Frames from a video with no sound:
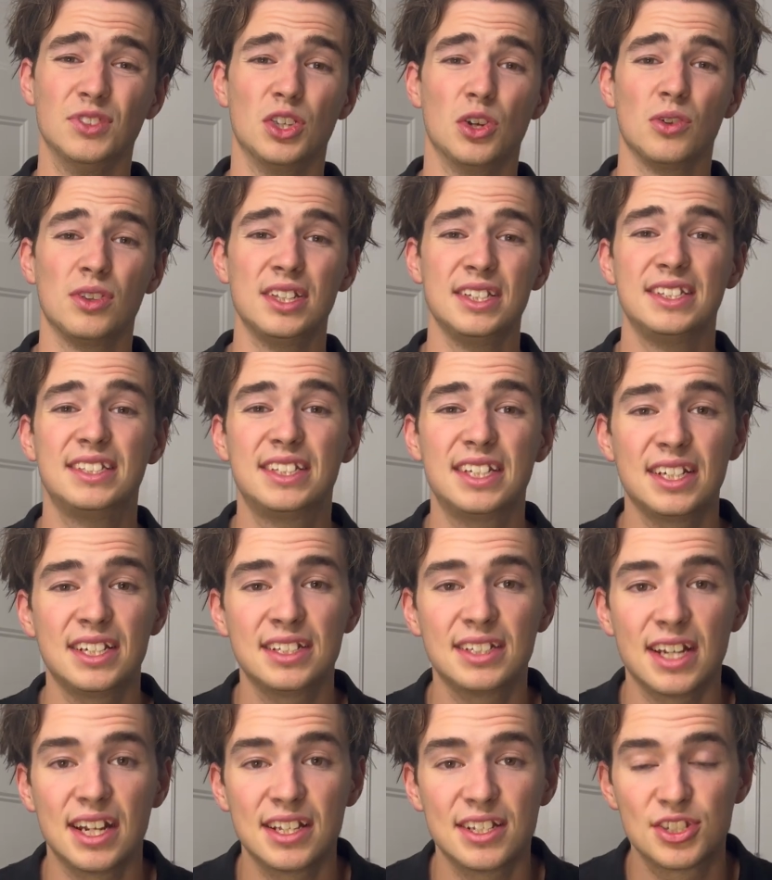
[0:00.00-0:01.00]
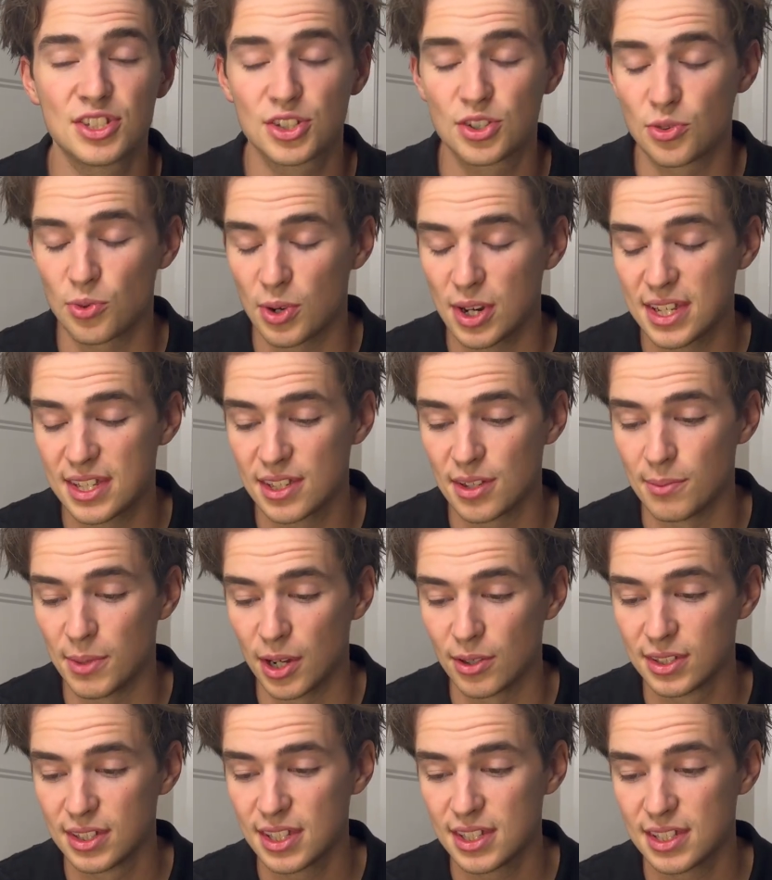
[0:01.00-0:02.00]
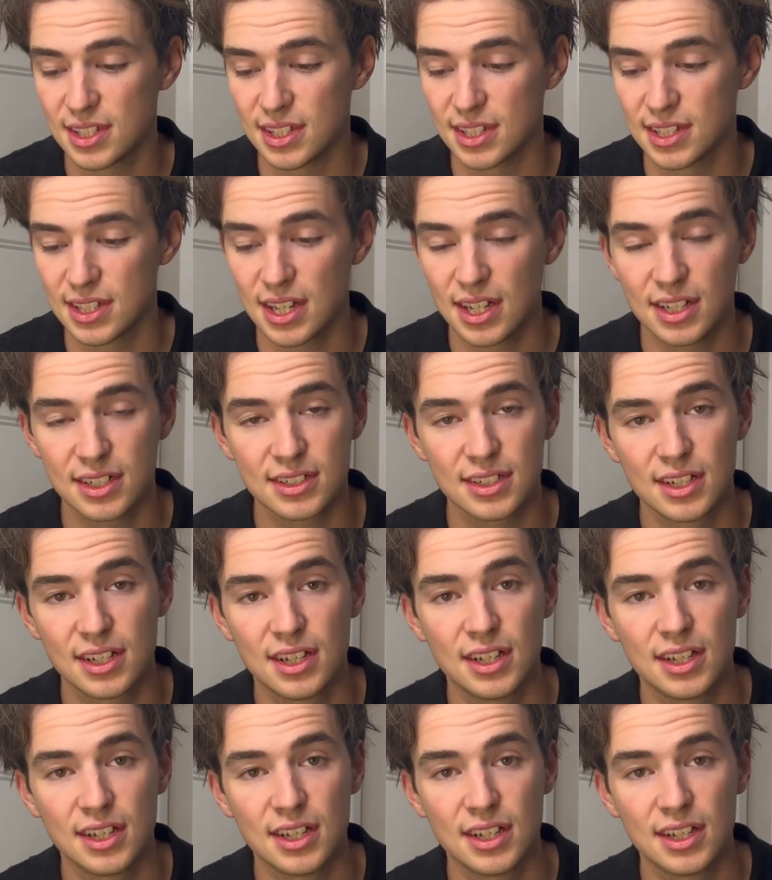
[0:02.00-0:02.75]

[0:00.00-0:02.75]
The only thing that is crazy about this is that